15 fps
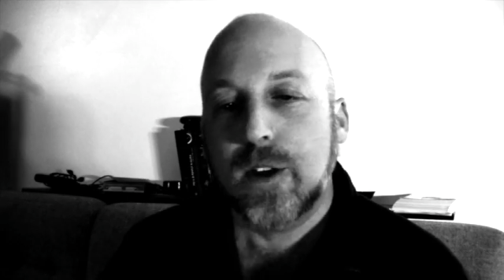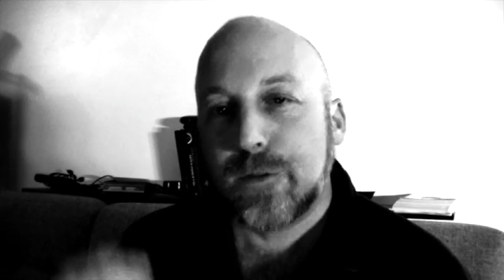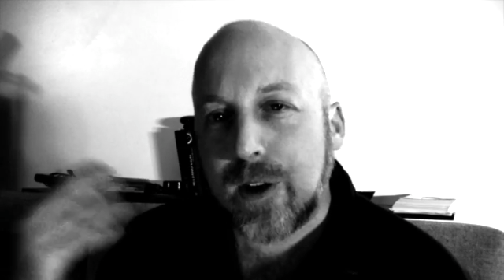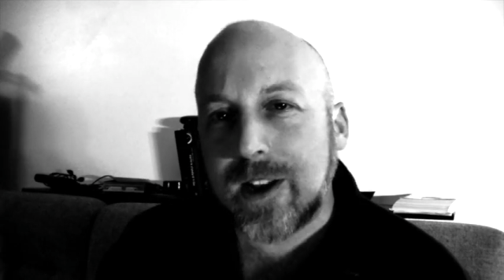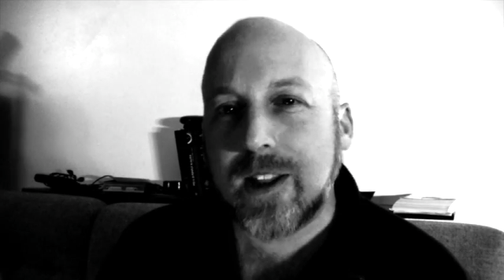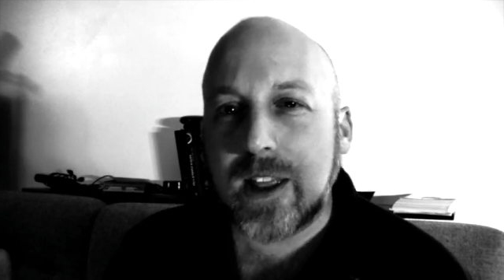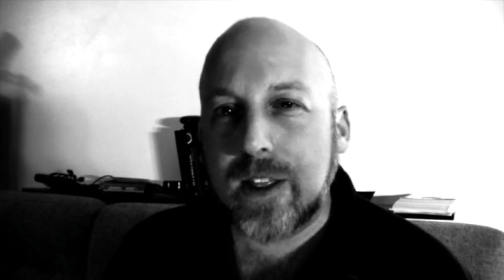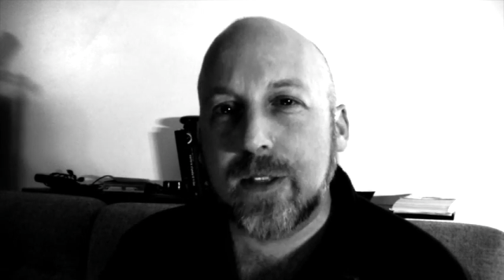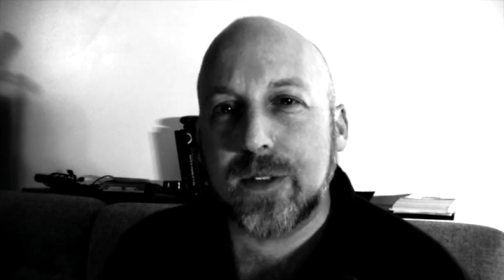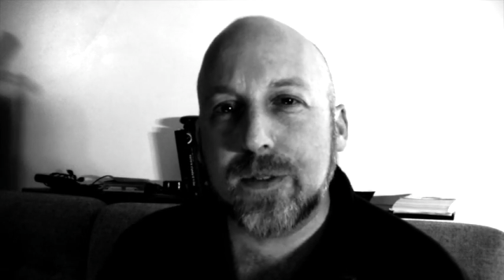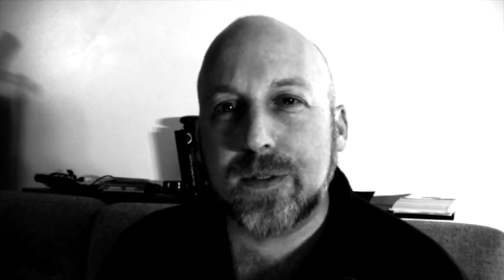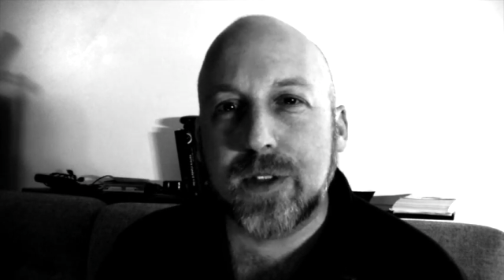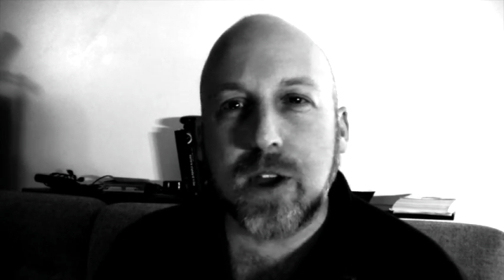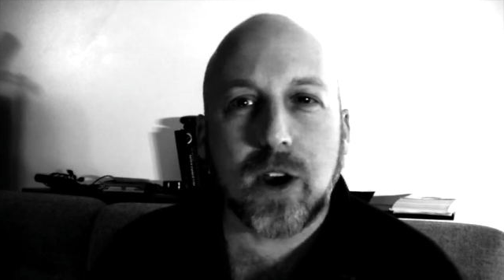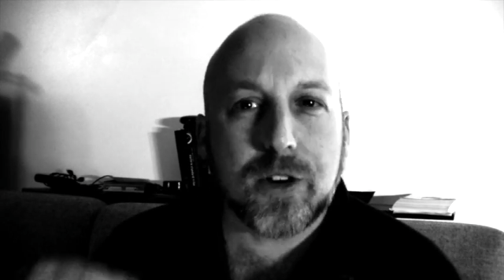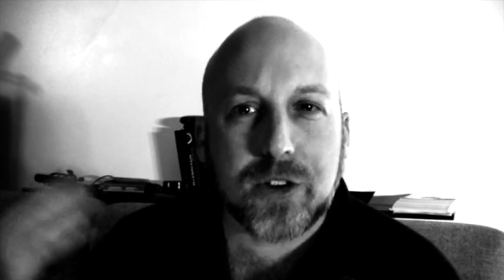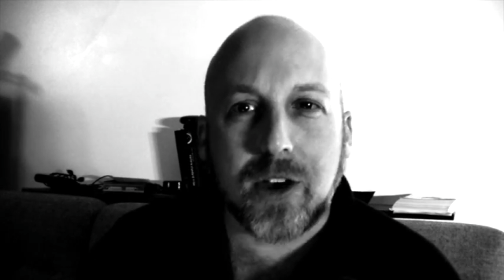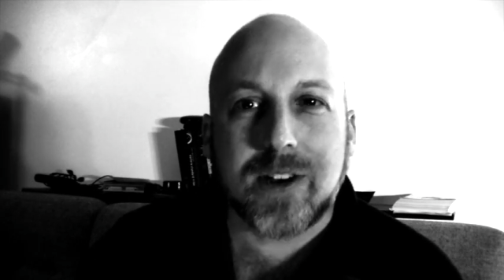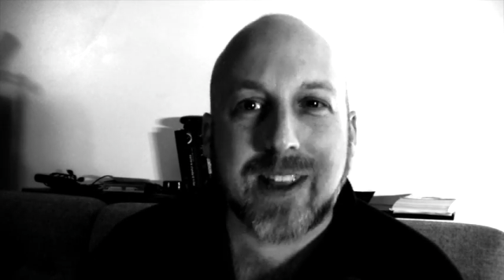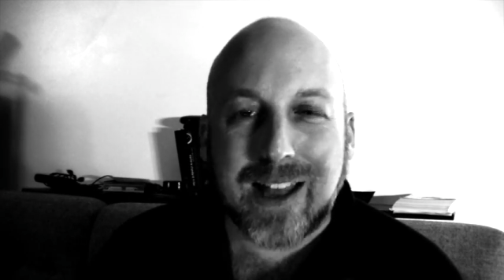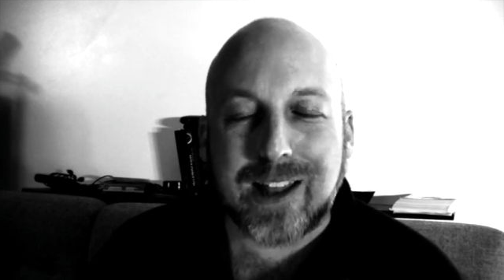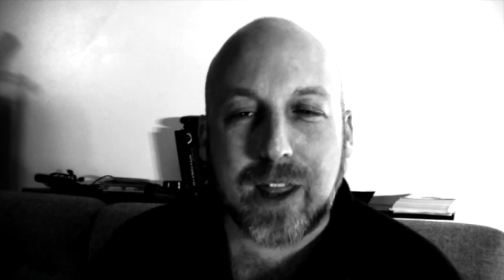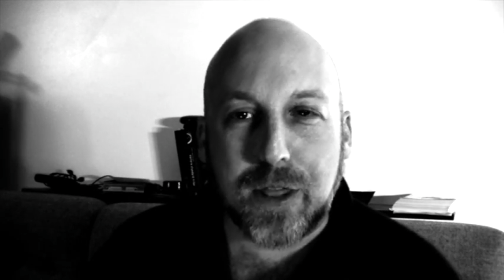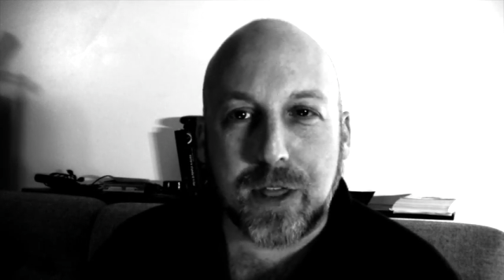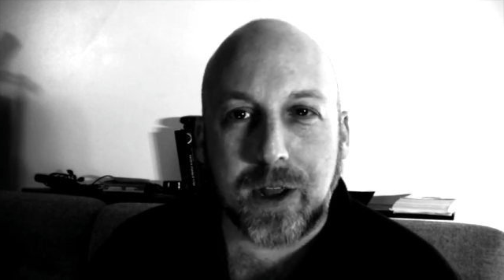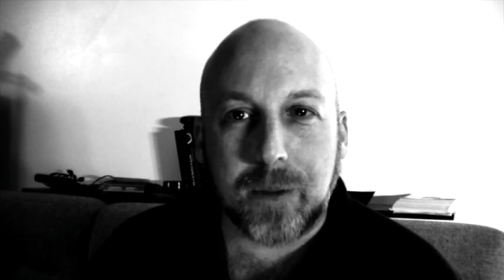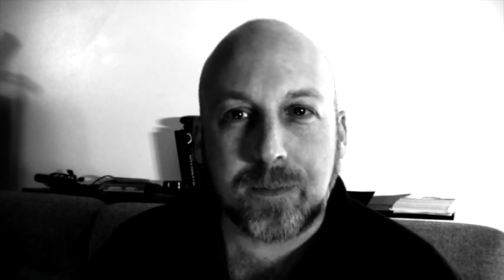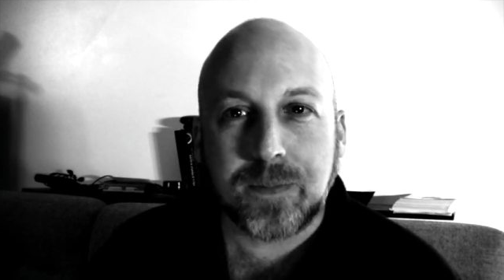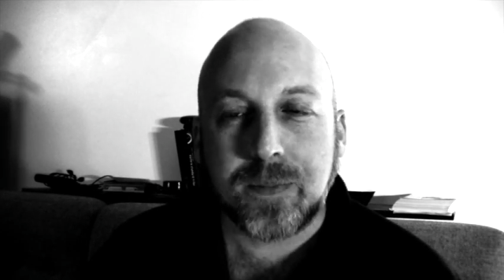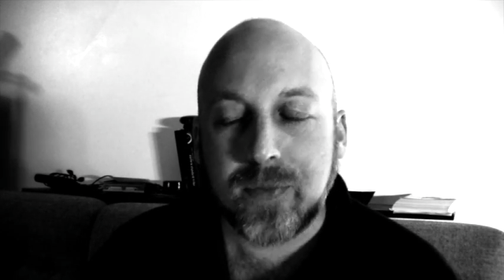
Finally, the R. Todd Kelly thing.